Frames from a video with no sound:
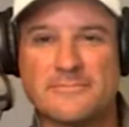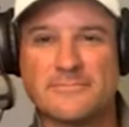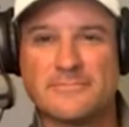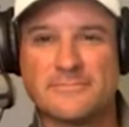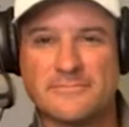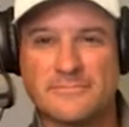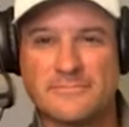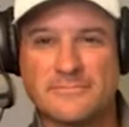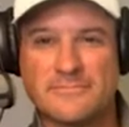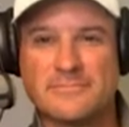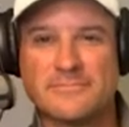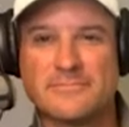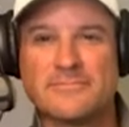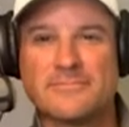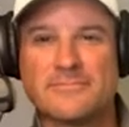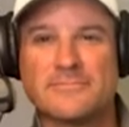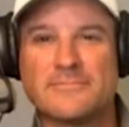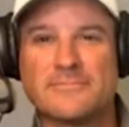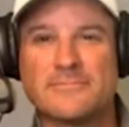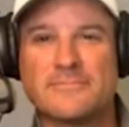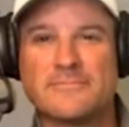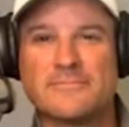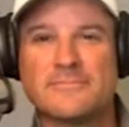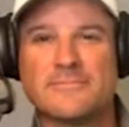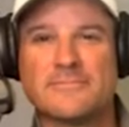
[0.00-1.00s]

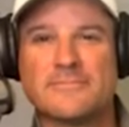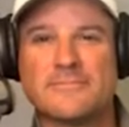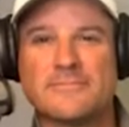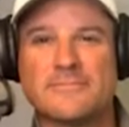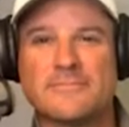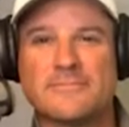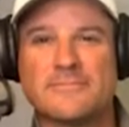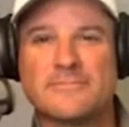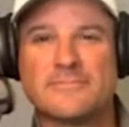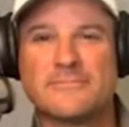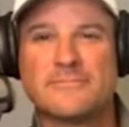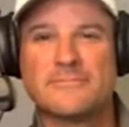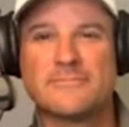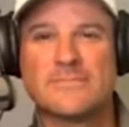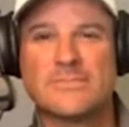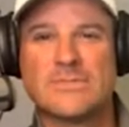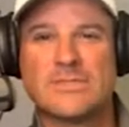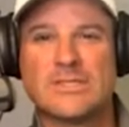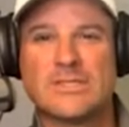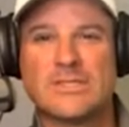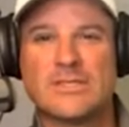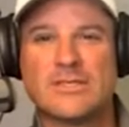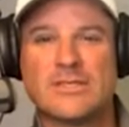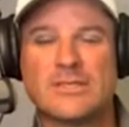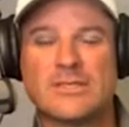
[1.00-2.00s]

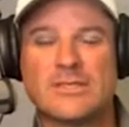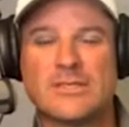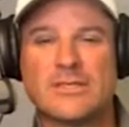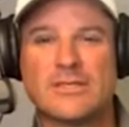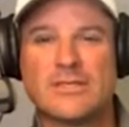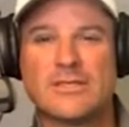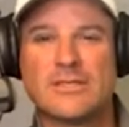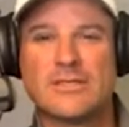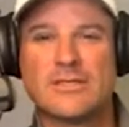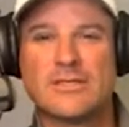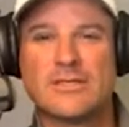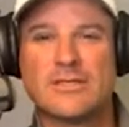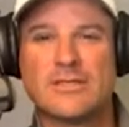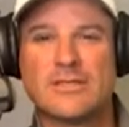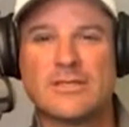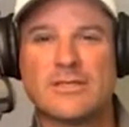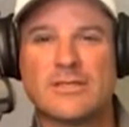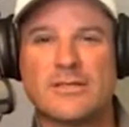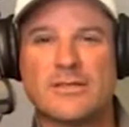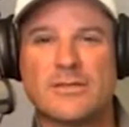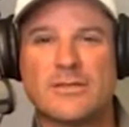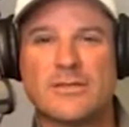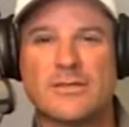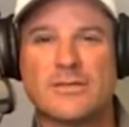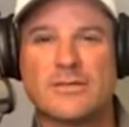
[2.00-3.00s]

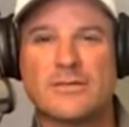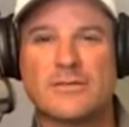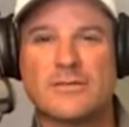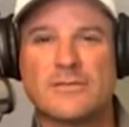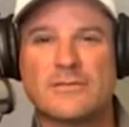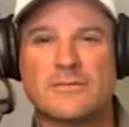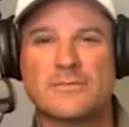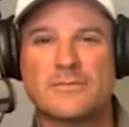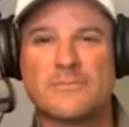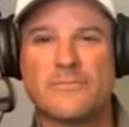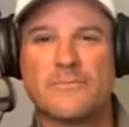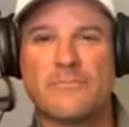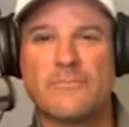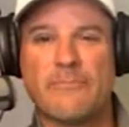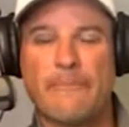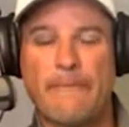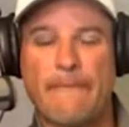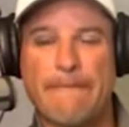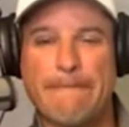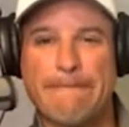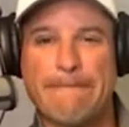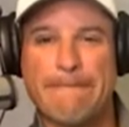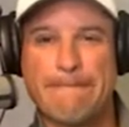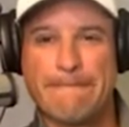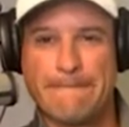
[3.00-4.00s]

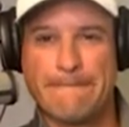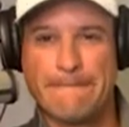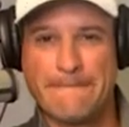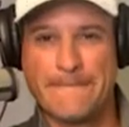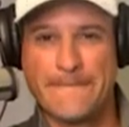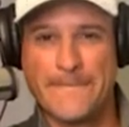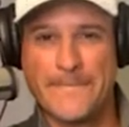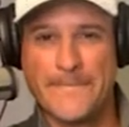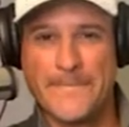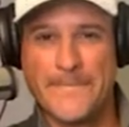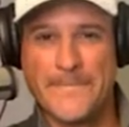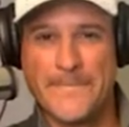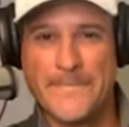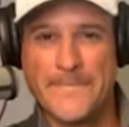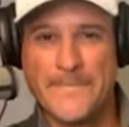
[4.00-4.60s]
This person isn't speaking.